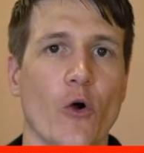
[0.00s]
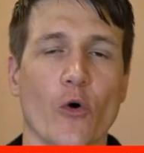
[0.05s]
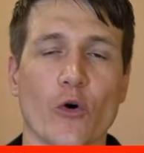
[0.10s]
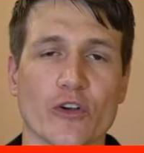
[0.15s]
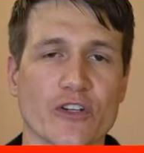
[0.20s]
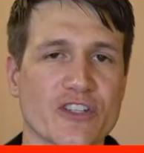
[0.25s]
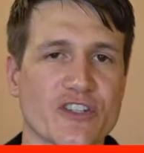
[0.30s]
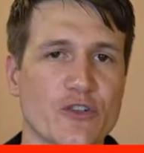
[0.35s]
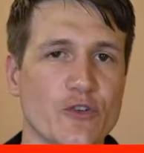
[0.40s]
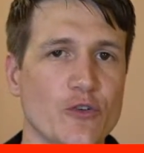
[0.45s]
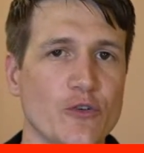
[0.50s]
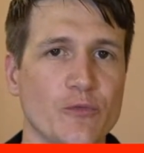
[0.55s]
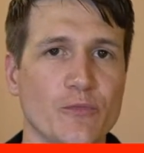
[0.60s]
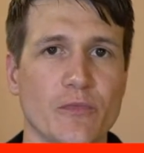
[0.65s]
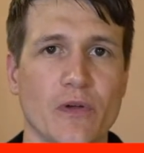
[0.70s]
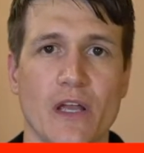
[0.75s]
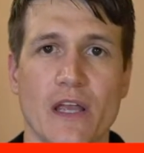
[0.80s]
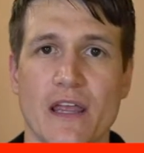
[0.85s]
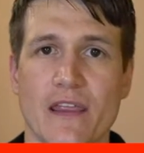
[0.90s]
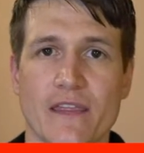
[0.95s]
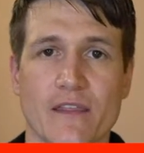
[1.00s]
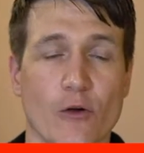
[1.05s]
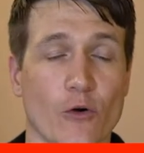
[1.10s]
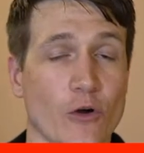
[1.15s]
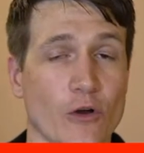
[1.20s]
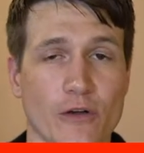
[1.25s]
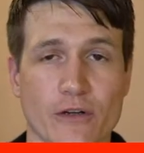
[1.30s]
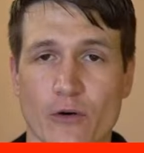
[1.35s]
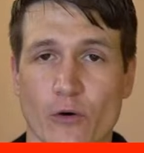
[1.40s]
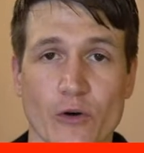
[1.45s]
or assume
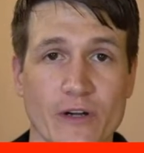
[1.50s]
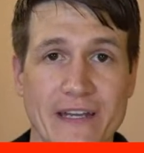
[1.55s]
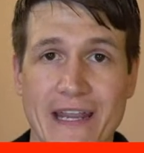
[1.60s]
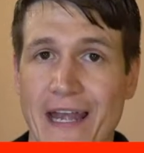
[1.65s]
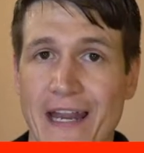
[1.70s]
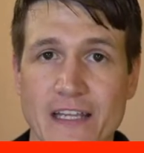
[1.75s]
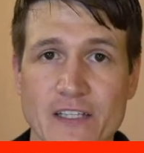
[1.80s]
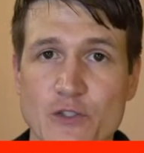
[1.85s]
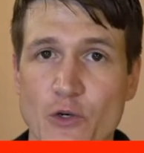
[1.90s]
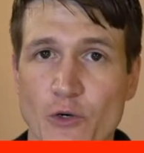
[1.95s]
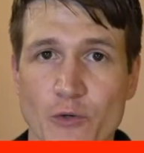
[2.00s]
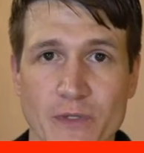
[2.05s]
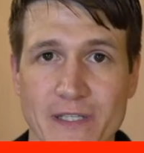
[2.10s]
or or get into a